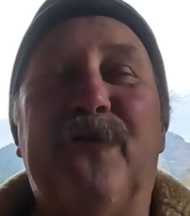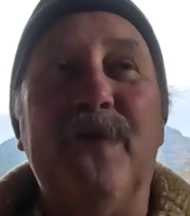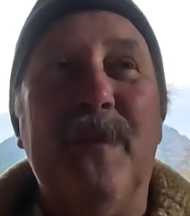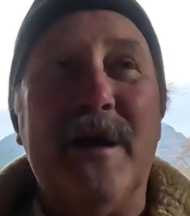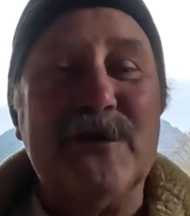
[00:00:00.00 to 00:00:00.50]
a
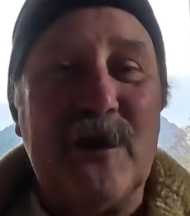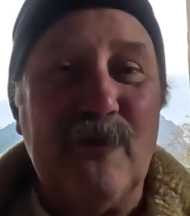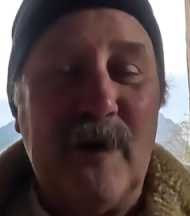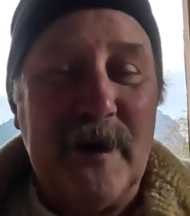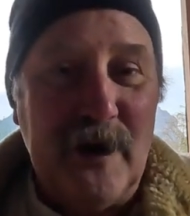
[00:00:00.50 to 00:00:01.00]
friend of mine
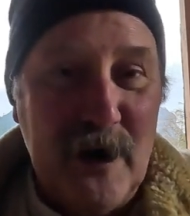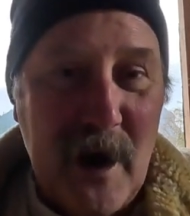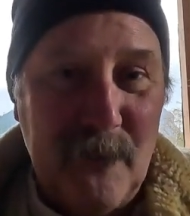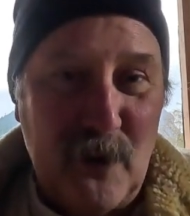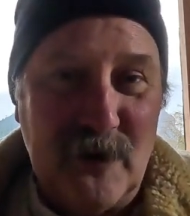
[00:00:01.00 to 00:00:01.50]
started running
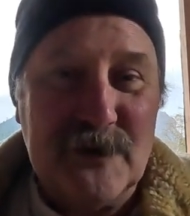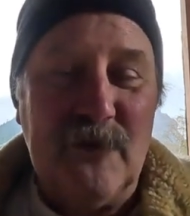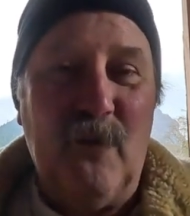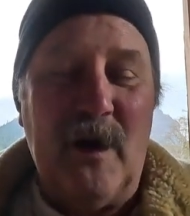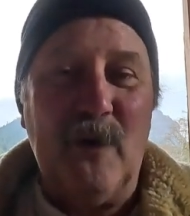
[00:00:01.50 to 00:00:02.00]
numbers
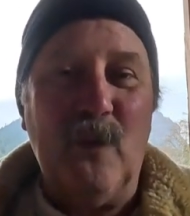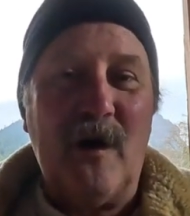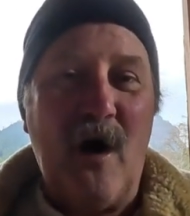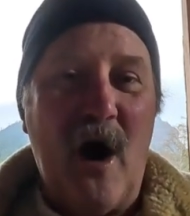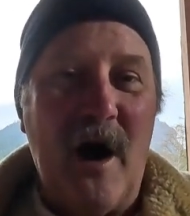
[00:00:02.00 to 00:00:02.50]
of what it
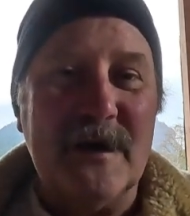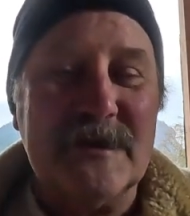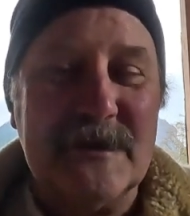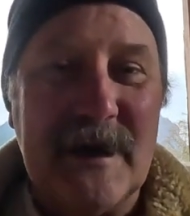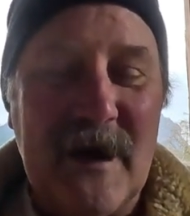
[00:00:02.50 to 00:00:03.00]
would
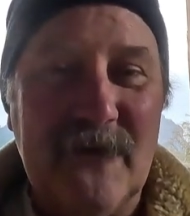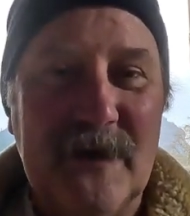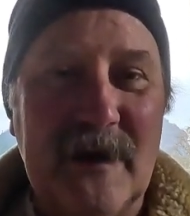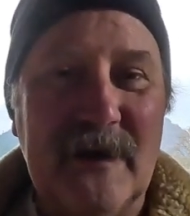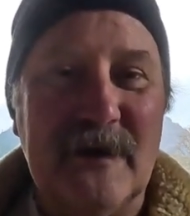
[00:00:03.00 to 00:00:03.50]
cost to have
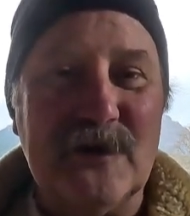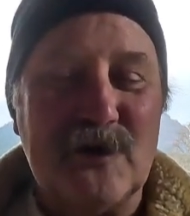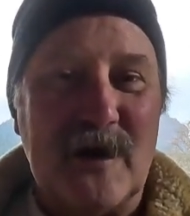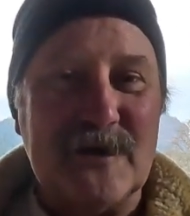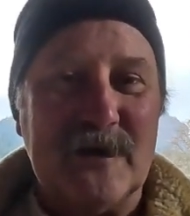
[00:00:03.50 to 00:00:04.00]
a
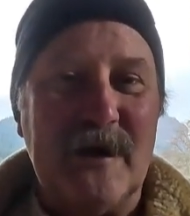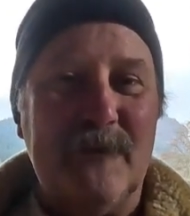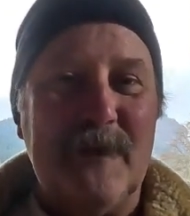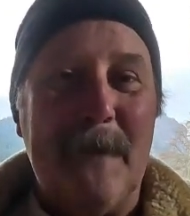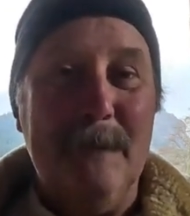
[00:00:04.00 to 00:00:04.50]
construction
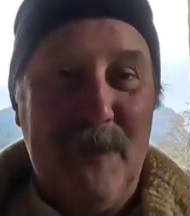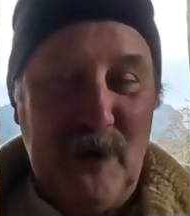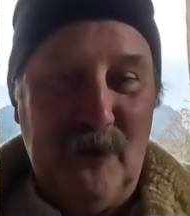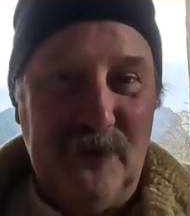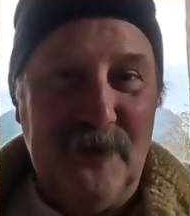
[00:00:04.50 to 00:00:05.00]
company
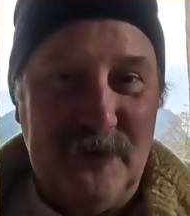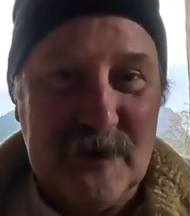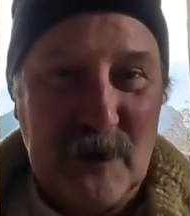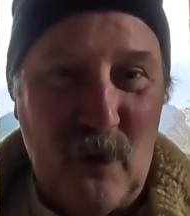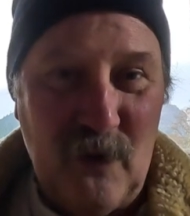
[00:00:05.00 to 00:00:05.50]
build
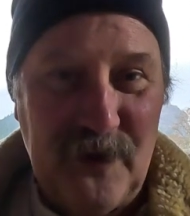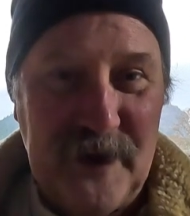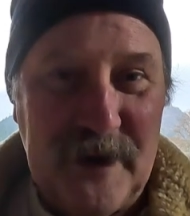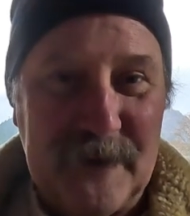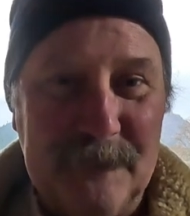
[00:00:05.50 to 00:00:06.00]
this whole
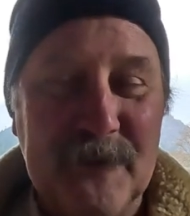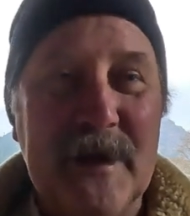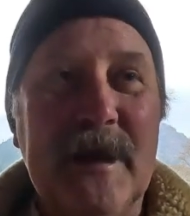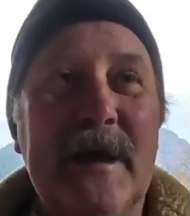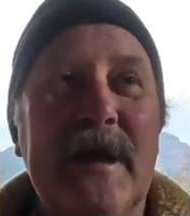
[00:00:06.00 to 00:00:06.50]
thing,
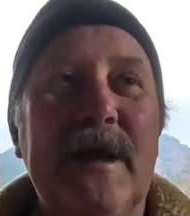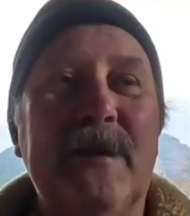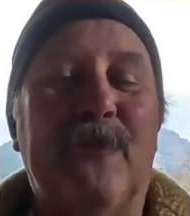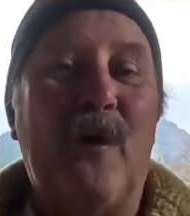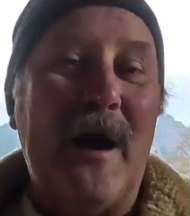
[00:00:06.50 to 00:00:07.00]
and
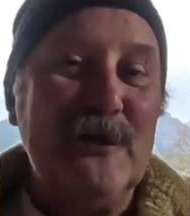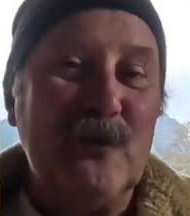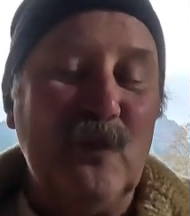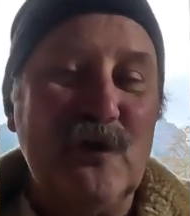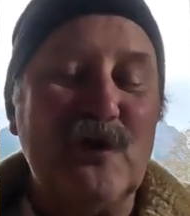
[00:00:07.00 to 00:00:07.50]
the
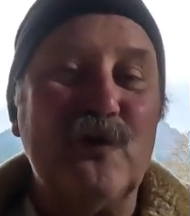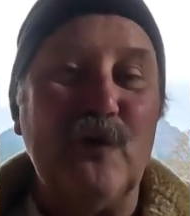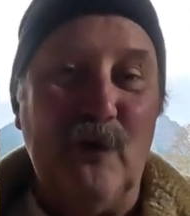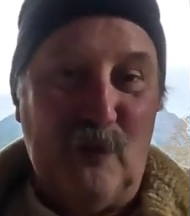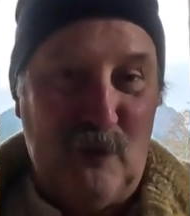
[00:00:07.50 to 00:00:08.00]
price was
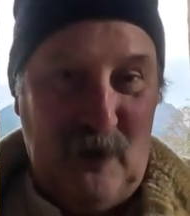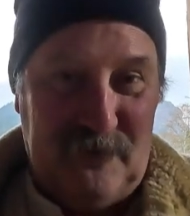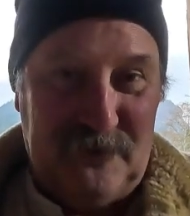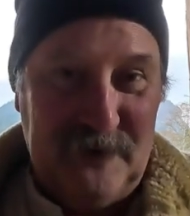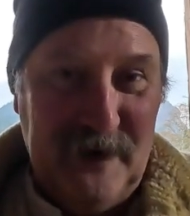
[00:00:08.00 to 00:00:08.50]
through the
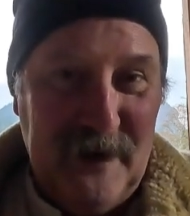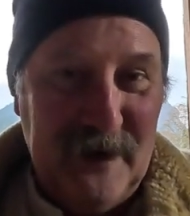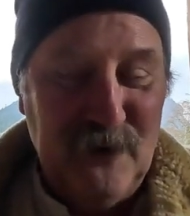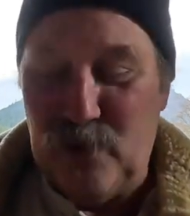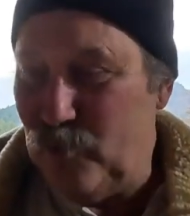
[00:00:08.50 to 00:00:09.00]
roof.
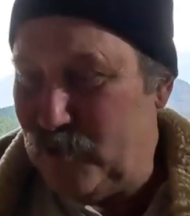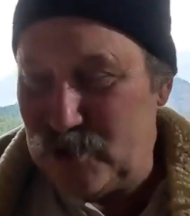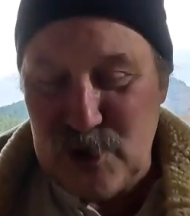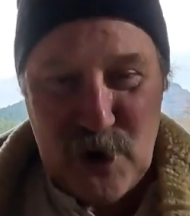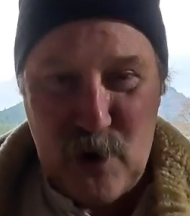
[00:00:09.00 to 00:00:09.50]
There
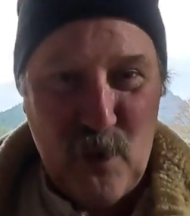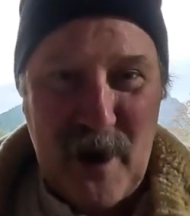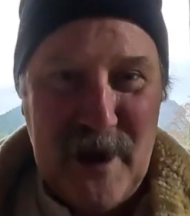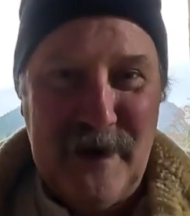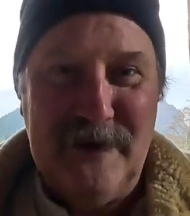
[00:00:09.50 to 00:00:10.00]
was no
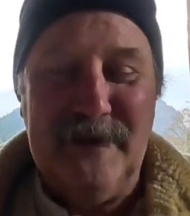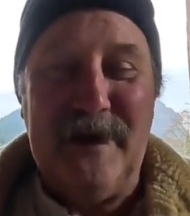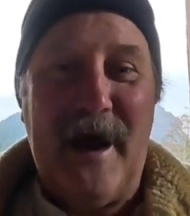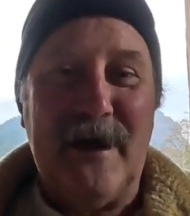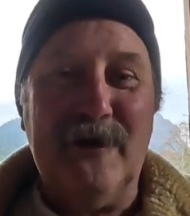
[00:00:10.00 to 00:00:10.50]
way
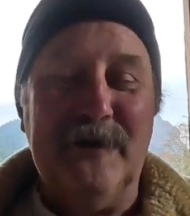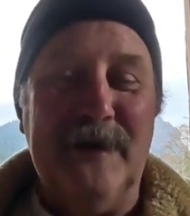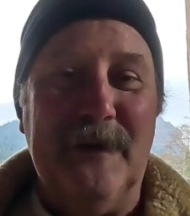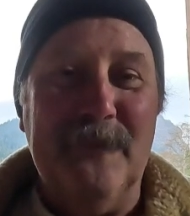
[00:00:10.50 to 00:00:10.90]
that I could